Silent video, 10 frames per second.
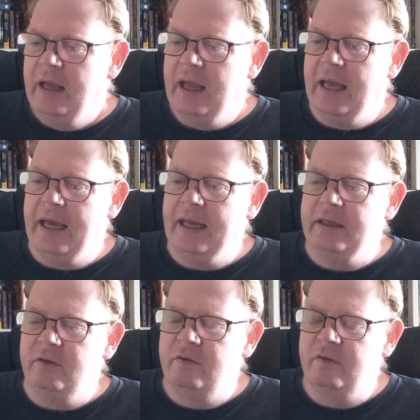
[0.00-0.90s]

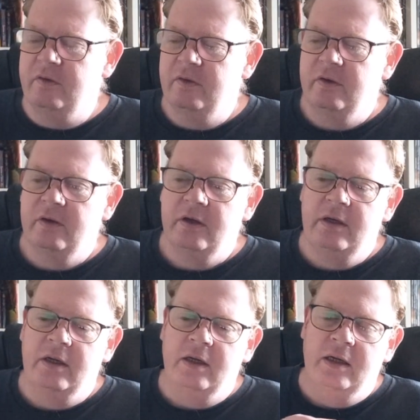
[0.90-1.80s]
And
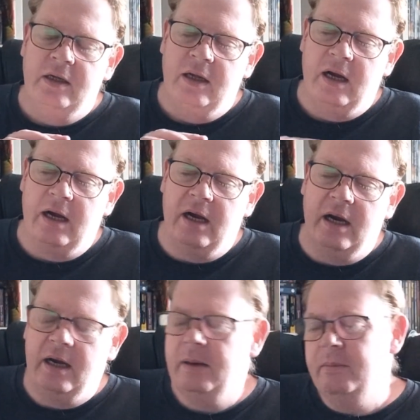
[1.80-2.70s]

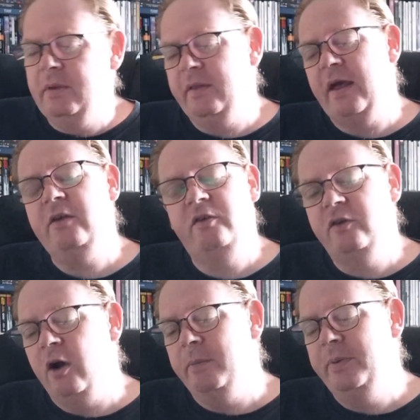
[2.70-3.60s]
they
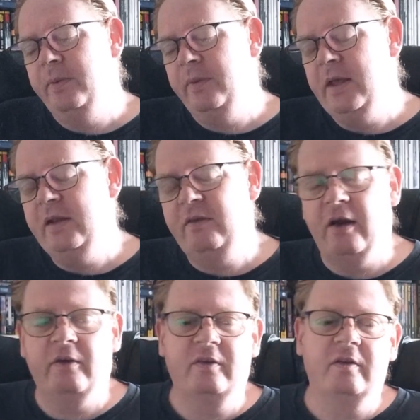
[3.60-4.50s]
stop the
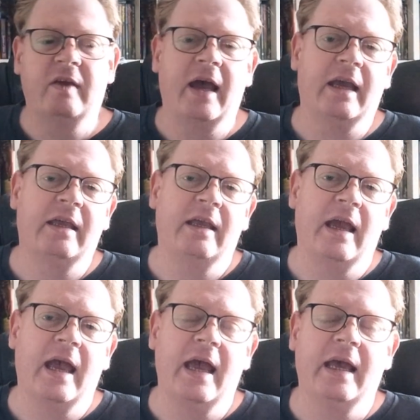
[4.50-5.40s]
terrorist attack,
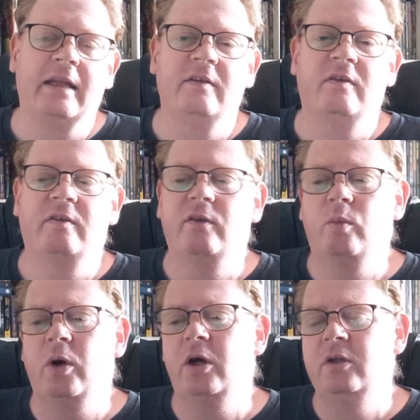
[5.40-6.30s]
and the
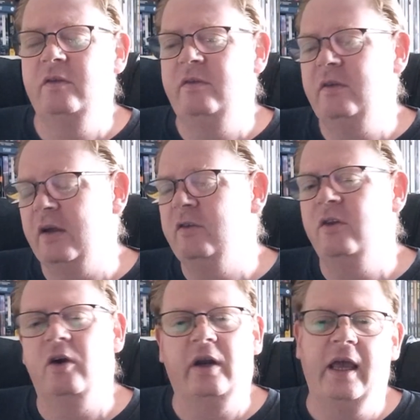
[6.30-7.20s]
world does
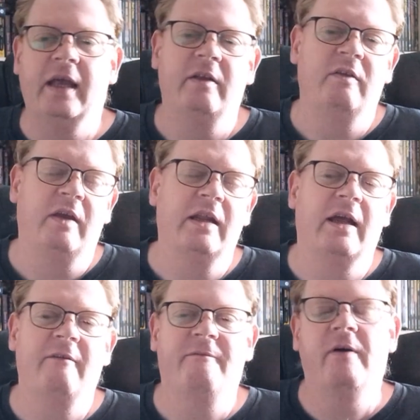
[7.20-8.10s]
not end in
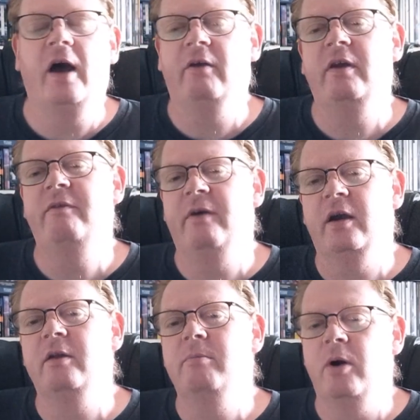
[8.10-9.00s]
a fiery
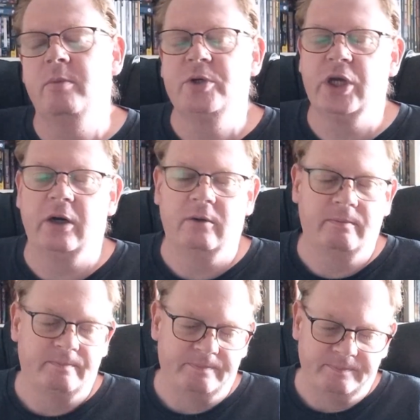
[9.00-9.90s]
fucking bombshell.
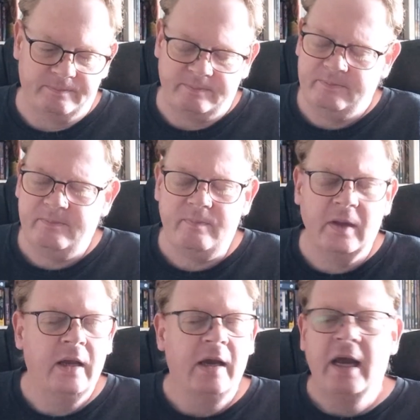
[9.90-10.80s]

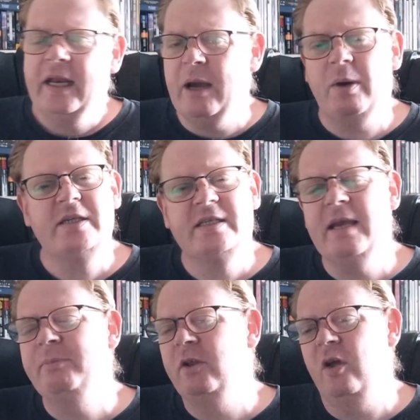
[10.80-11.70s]
Now, I
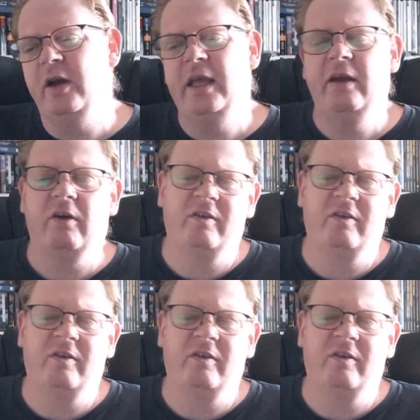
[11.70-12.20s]
skipped a lot here.